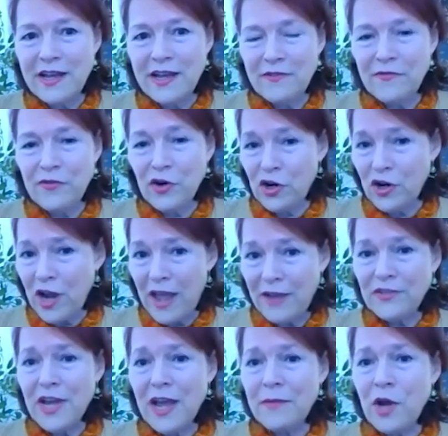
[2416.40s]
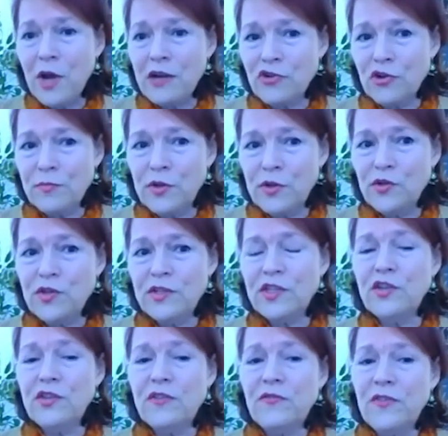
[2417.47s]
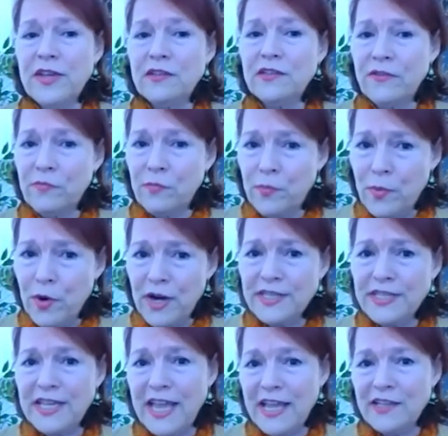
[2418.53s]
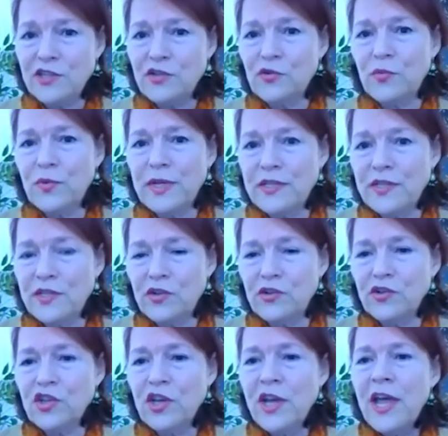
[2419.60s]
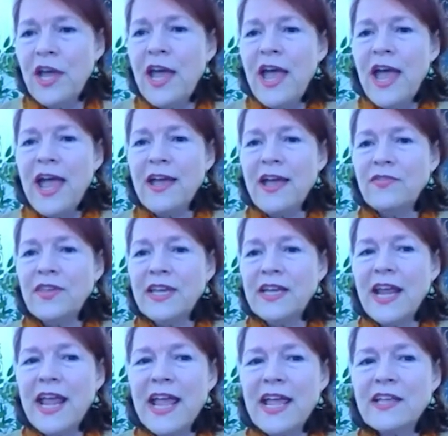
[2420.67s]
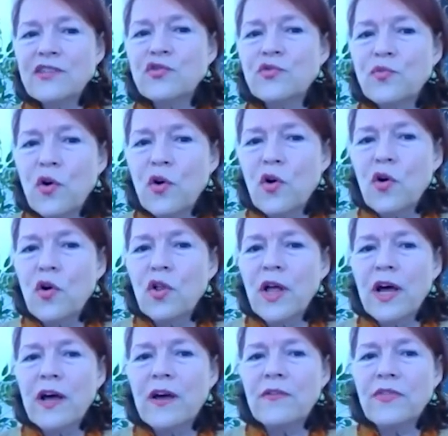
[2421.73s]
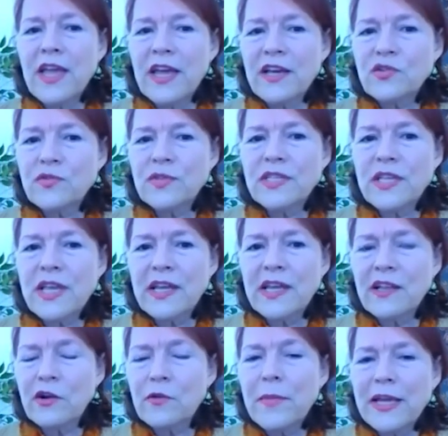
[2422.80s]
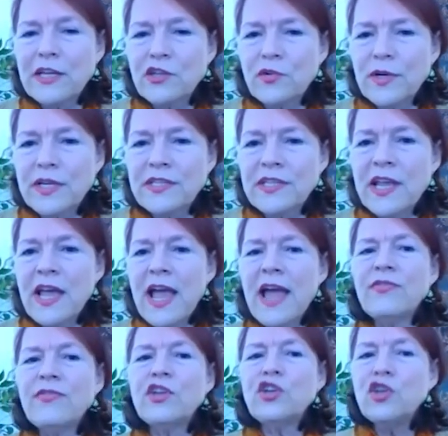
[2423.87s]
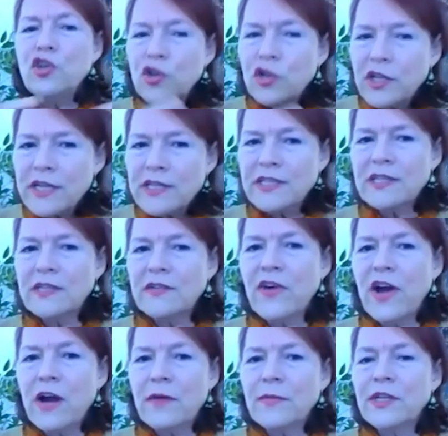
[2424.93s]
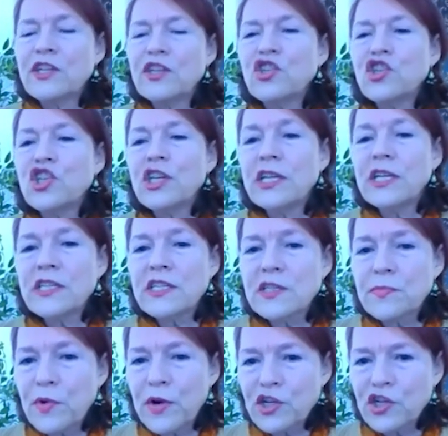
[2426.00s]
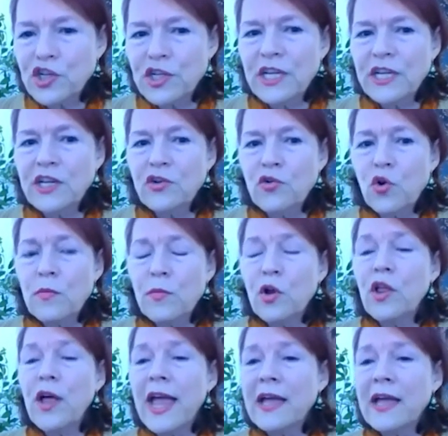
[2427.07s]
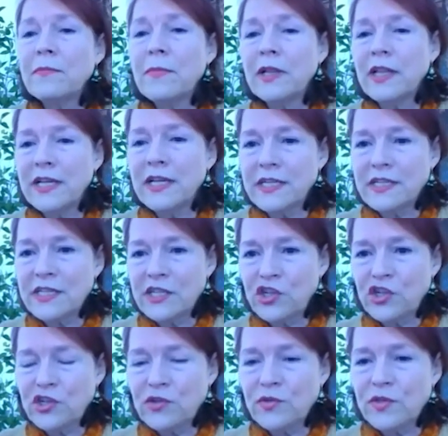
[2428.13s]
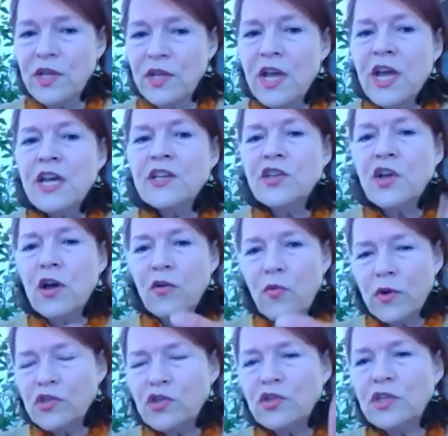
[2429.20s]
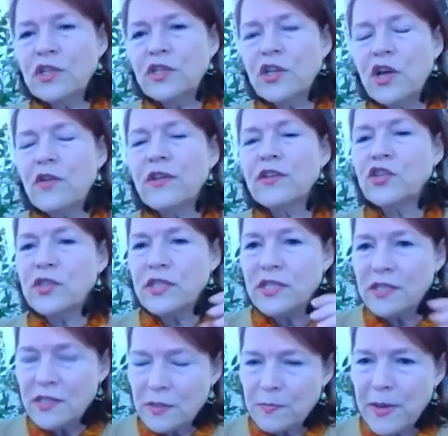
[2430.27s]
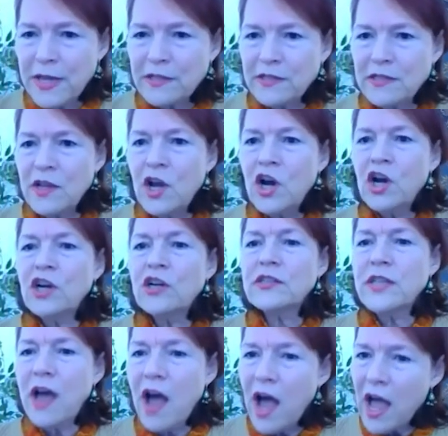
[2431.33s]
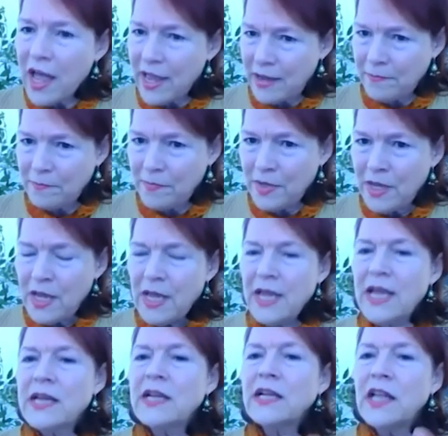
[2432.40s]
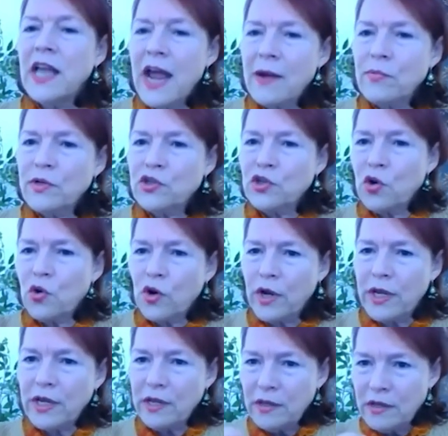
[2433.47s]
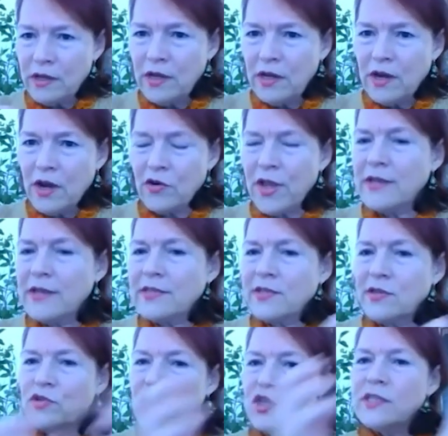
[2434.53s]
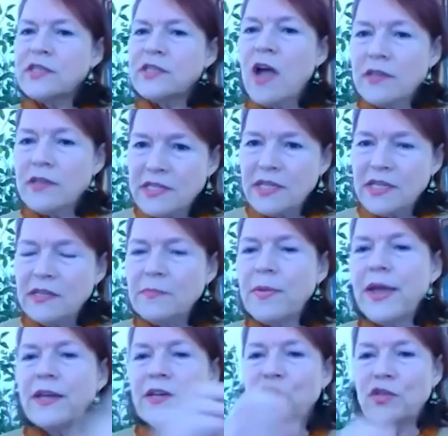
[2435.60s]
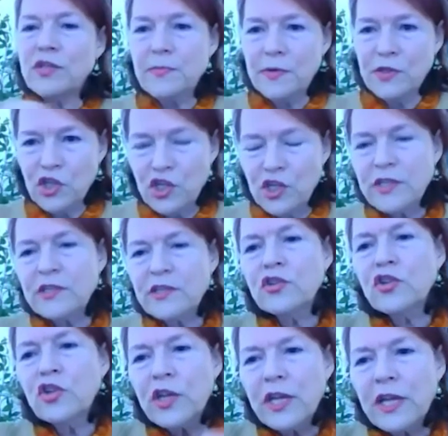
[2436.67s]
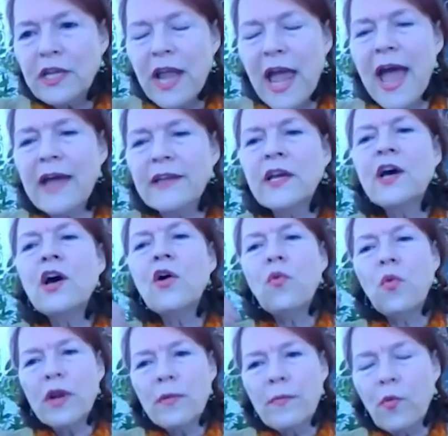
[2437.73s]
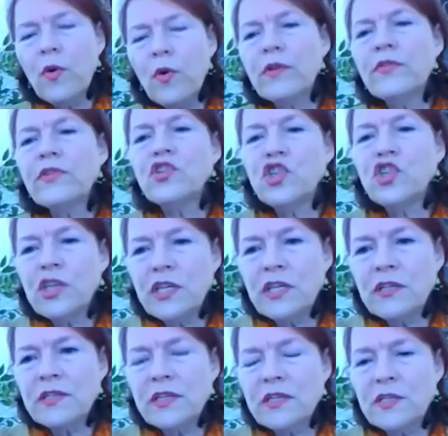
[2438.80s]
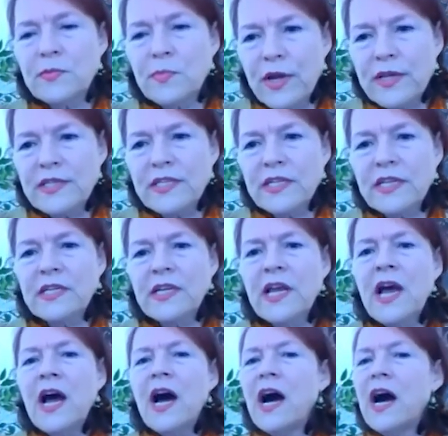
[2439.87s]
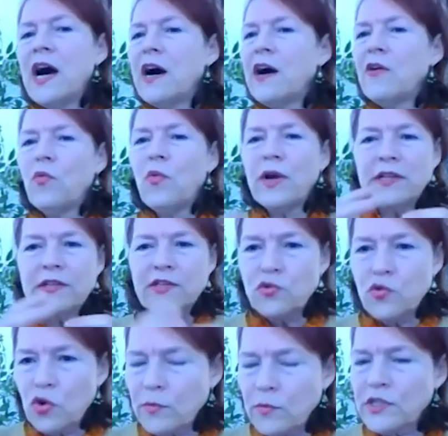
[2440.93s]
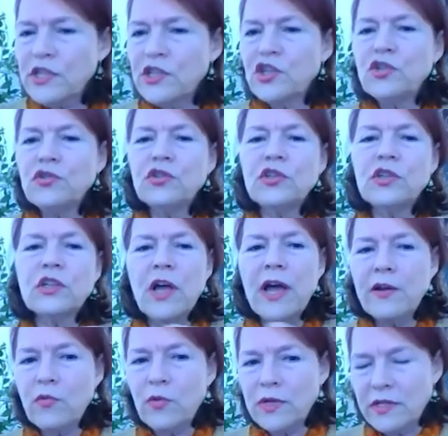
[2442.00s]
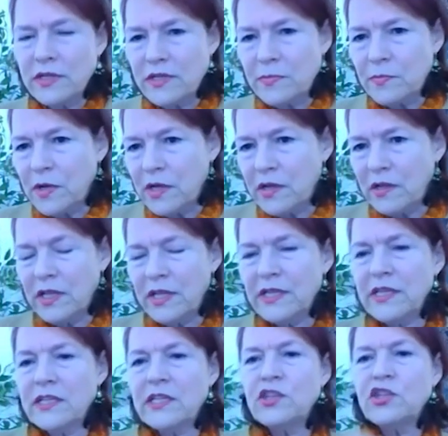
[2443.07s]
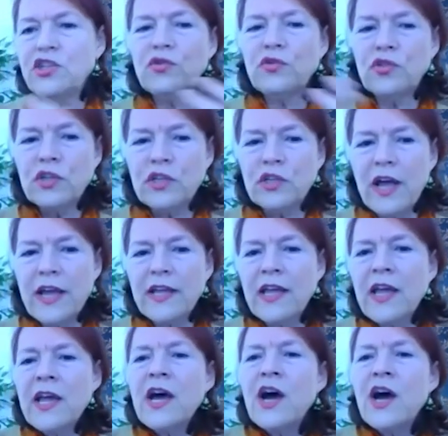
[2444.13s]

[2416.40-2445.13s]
uh, for her lifetime contributions to the fields of breast cancer research and the enhanced role of the extracellular matrix and the nucleus environment to gene expression in normal and malignant tissues. So I want you to know that she spends her time in a laboratory. Okay, so she's not seeing patients, but she's looking at what, are, what are the genes expressing? Uh, what does normal tissue look like? What does malignant tissue look like?